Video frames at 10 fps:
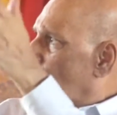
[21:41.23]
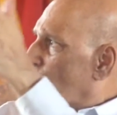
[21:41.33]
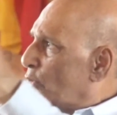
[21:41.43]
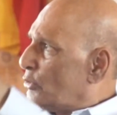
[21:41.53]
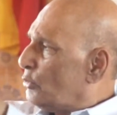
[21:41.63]

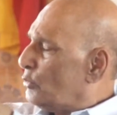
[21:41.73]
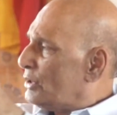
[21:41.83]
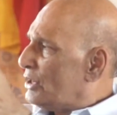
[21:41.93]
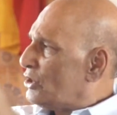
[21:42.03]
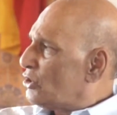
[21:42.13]
go through
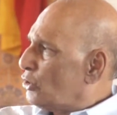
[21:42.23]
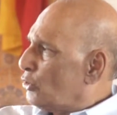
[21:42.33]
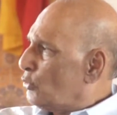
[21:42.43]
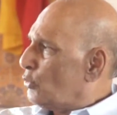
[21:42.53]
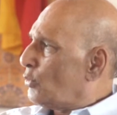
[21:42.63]
each
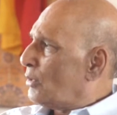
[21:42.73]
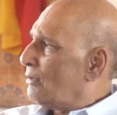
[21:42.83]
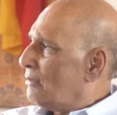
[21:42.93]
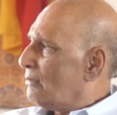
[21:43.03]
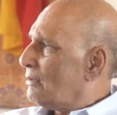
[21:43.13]
rule
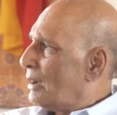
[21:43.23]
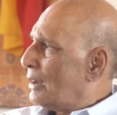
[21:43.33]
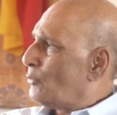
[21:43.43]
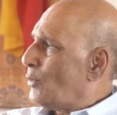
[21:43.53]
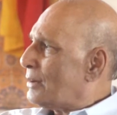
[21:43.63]

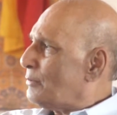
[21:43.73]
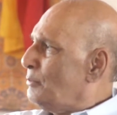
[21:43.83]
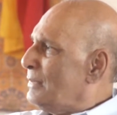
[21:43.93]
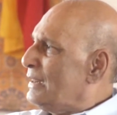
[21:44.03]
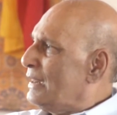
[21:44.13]
and what
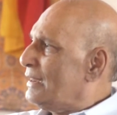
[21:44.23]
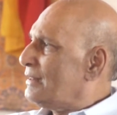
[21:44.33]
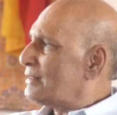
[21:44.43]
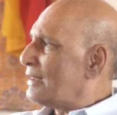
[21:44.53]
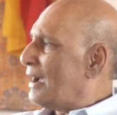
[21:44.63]

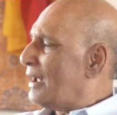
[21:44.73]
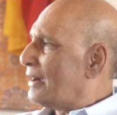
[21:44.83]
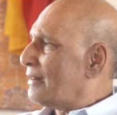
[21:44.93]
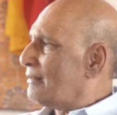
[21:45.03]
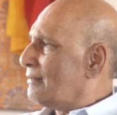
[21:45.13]
meanings
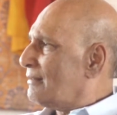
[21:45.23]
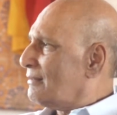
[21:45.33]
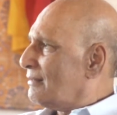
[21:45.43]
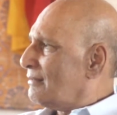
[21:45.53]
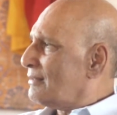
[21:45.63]
are
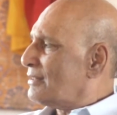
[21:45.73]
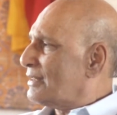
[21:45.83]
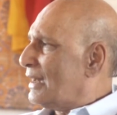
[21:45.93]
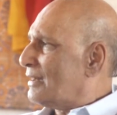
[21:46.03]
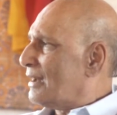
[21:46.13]

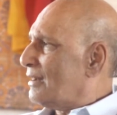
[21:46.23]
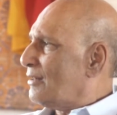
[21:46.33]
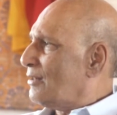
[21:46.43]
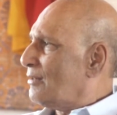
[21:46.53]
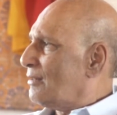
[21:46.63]

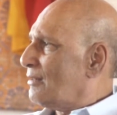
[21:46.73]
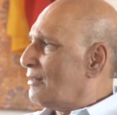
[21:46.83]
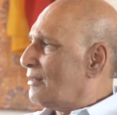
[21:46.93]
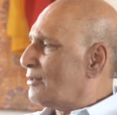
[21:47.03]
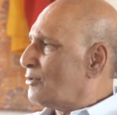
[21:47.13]
stated
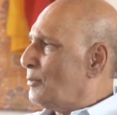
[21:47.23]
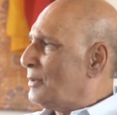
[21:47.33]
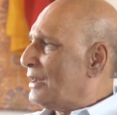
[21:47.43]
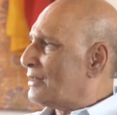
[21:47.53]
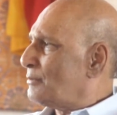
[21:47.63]
to
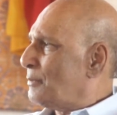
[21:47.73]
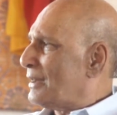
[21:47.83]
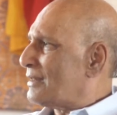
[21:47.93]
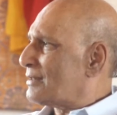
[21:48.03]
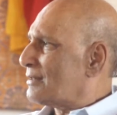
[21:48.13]
be
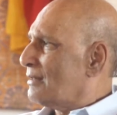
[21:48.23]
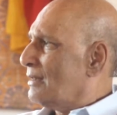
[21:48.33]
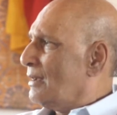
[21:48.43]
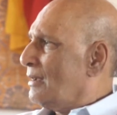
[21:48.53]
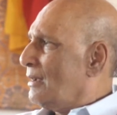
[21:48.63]
expressed.
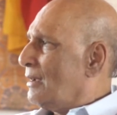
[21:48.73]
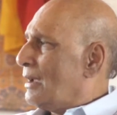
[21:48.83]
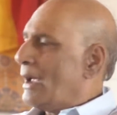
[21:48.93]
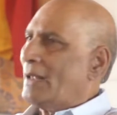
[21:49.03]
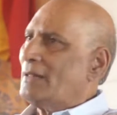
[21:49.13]

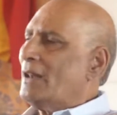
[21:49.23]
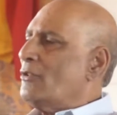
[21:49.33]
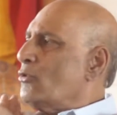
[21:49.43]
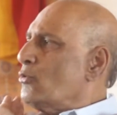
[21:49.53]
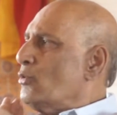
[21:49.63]
And
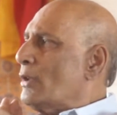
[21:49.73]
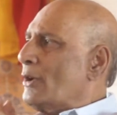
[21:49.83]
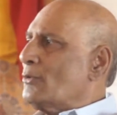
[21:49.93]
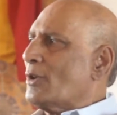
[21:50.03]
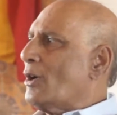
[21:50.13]
then rule
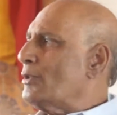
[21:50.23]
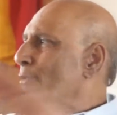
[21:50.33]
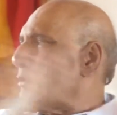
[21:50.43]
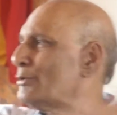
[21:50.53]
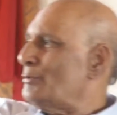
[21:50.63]
out all
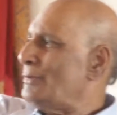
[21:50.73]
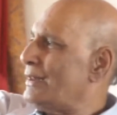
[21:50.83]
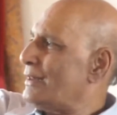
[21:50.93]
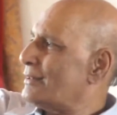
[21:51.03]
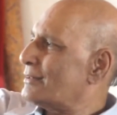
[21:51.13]
those
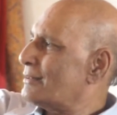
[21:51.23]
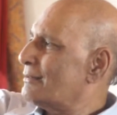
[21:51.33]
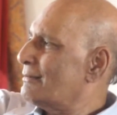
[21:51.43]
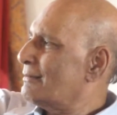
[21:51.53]
meanings.